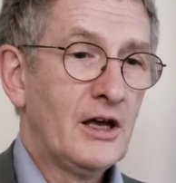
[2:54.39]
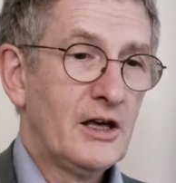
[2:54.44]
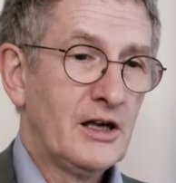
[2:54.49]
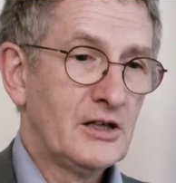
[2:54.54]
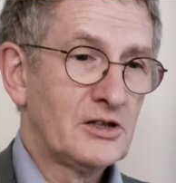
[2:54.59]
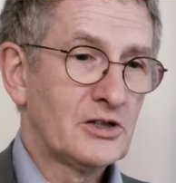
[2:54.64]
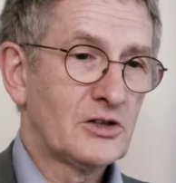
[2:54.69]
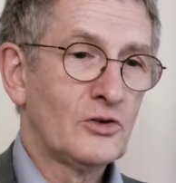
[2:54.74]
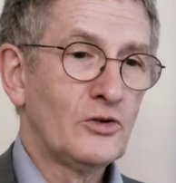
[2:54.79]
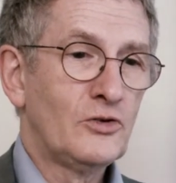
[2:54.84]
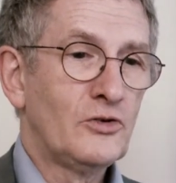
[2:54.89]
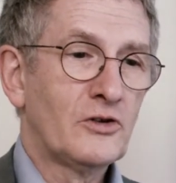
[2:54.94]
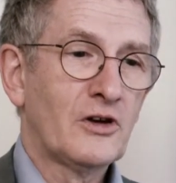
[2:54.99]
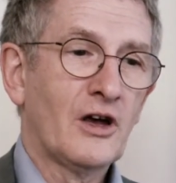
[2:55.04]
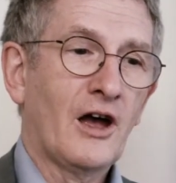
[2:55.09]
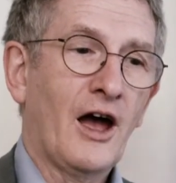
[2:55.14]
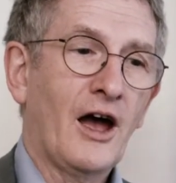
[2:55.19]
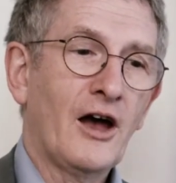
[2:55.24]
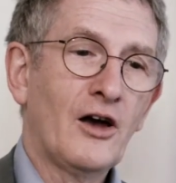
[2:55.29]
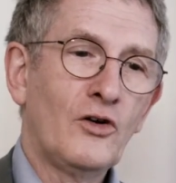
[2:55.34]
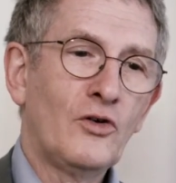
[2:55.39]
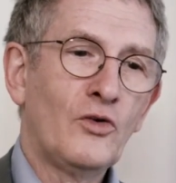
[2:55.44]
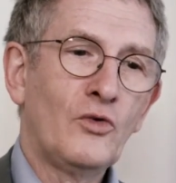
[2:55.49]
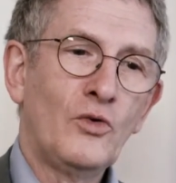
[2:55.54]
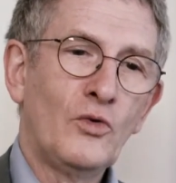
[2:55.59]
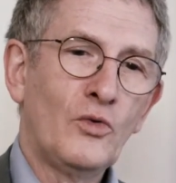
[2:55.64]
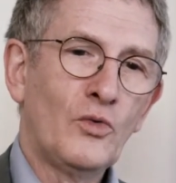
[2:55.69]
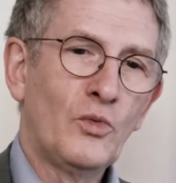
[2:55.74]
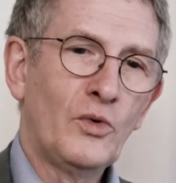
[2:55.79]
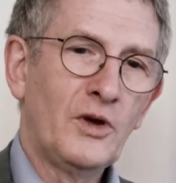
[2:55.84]
is look at how
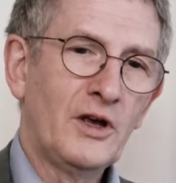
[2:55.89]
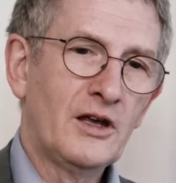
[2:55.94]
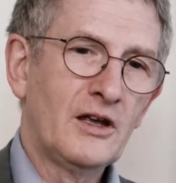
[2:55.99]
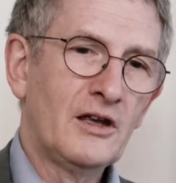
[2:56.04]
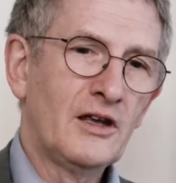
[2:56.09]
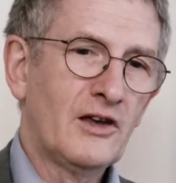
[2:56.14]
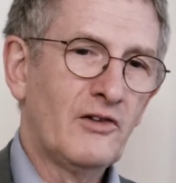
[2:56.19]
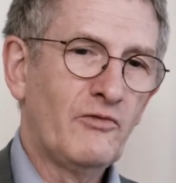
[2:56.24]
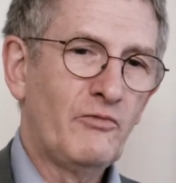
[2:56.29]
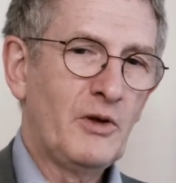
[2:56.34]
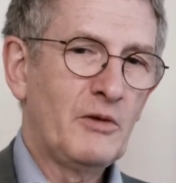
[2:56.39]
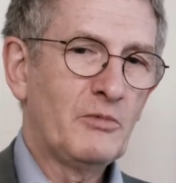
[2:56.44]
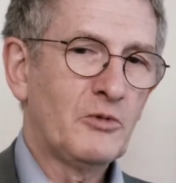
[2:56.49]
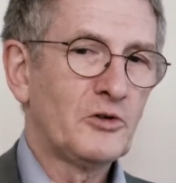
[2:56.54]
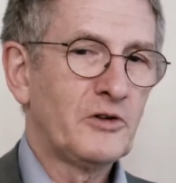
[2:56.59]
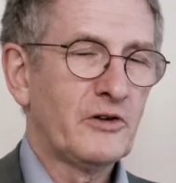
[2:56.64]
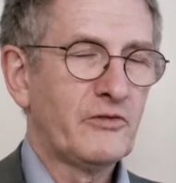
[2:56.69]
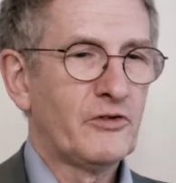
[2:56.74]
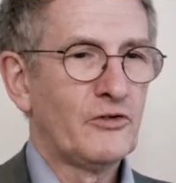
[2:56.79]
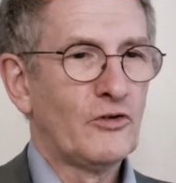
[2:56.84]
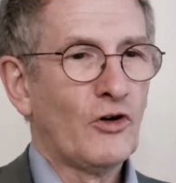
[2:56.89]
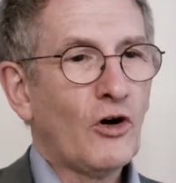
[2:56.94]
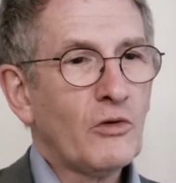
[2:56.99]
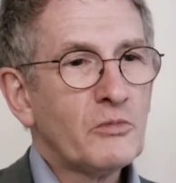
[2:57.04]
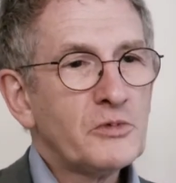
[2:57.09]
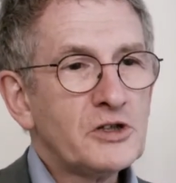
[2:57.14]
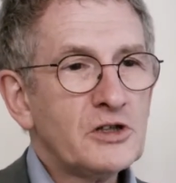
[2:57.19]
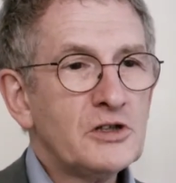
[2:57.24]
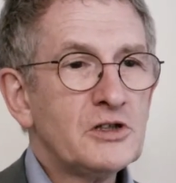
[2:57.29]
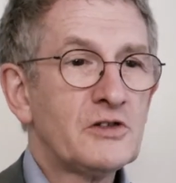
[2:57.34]
we can give people different
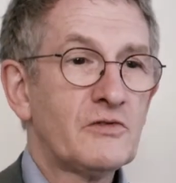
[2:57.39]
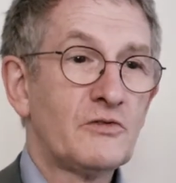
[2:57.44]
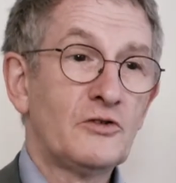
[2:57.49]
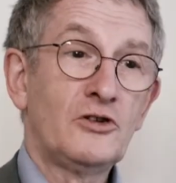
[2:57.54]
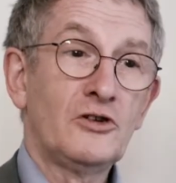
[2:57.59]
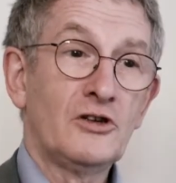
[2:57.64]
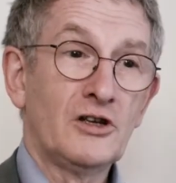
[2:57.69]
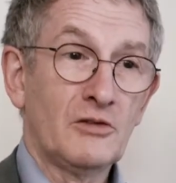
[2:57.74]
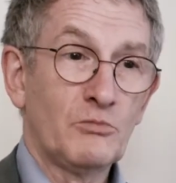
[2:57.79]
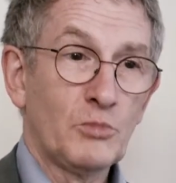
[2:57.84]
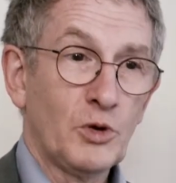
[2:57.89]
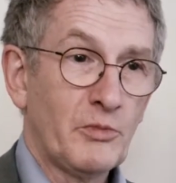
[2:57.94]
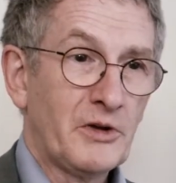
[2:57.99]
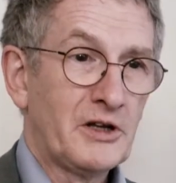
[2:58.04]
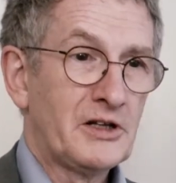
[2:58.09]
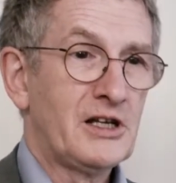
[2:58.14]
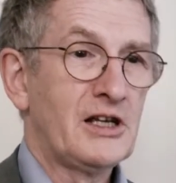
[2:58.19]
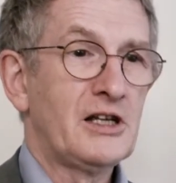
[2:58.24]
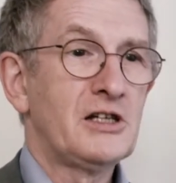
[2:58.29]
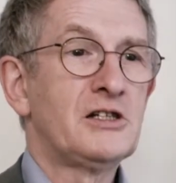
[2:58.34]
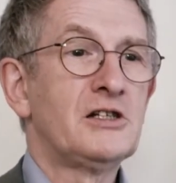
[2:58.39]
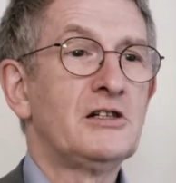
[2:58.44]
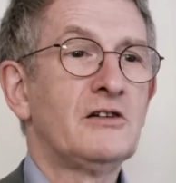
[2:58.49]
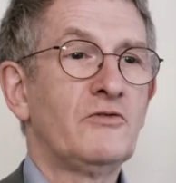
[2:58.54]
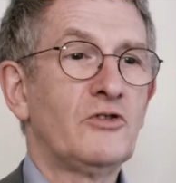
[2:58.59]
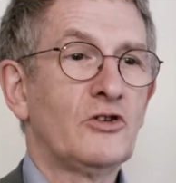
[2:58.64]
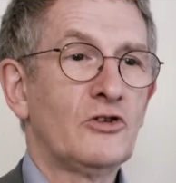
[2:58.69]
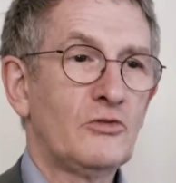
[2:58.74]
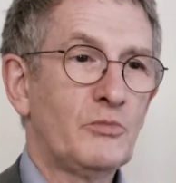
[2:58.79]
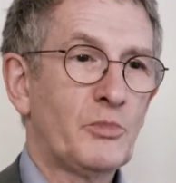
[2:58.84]
options for doing implementation of
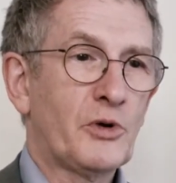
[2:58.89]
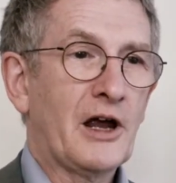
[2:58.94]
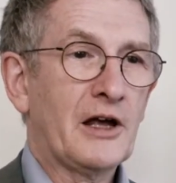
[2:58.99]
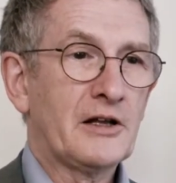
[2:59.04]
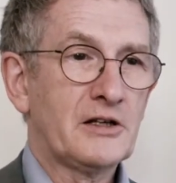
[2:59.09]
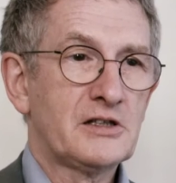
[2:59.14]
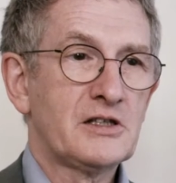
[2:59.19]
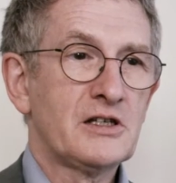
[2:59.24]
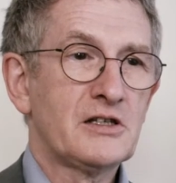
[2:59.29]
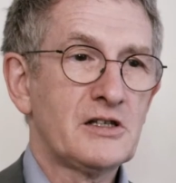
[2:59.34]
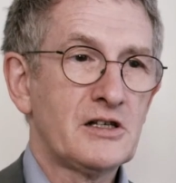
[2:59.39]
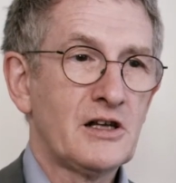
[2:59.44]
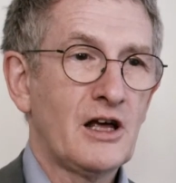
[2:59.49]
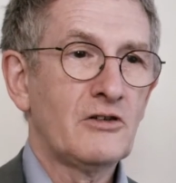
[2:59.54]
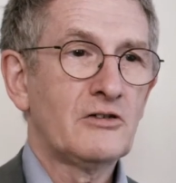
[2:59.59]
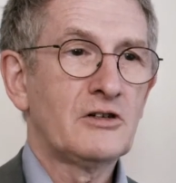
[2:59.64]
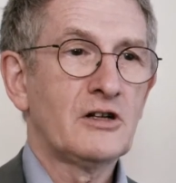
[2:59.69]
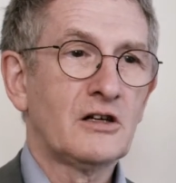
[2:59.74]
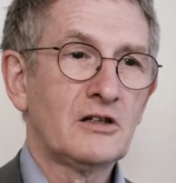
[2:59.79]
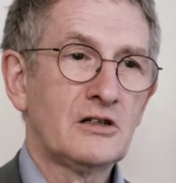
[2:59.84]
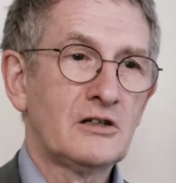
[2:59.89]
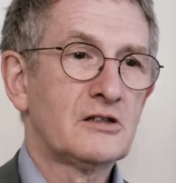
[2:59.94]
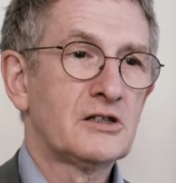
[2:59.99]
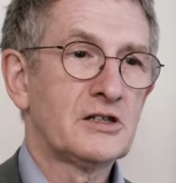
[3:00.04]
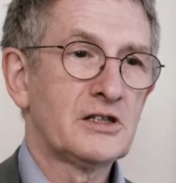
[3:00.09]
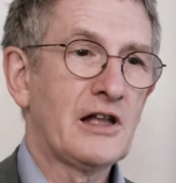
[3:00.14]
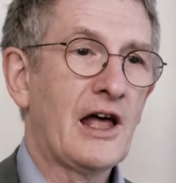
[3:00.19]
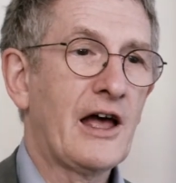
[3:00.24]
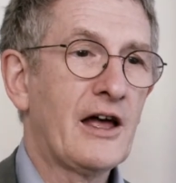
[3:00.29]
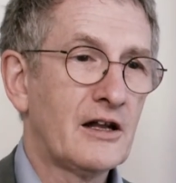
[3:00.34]
the good practices, and how to
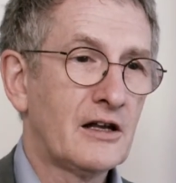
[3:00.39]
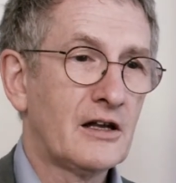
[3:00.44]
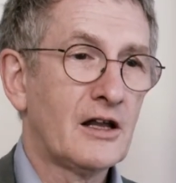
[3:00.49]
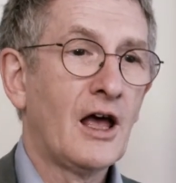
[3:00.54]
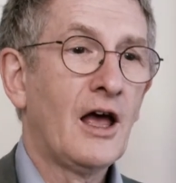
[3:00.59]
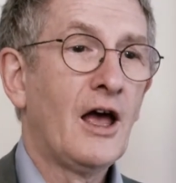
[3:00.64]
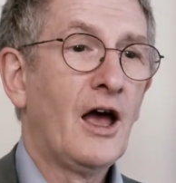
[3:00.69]
understand